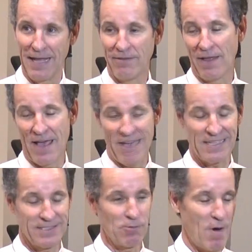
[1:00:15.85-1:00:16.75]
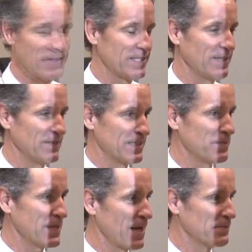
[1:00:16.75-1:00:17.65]
And I've actually watched TV
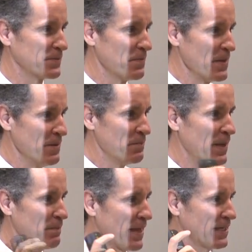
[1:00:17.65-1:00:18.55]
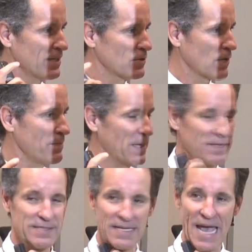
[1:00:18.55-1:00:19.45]
sometimes. But my kids will come in
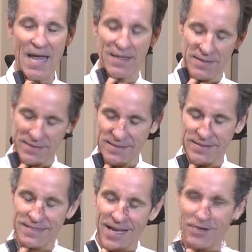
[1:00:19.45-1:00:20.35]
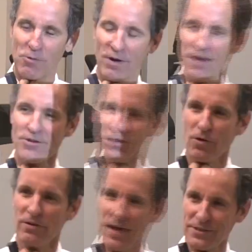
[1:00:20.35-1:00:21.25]
and say, "Dad, is this how you work on your
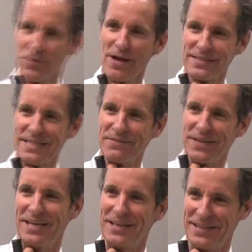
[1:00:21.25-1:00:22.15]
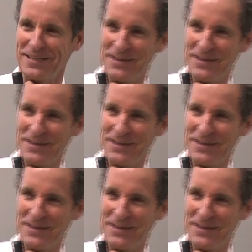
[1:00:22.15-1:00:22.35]
goal, not to watch TV?"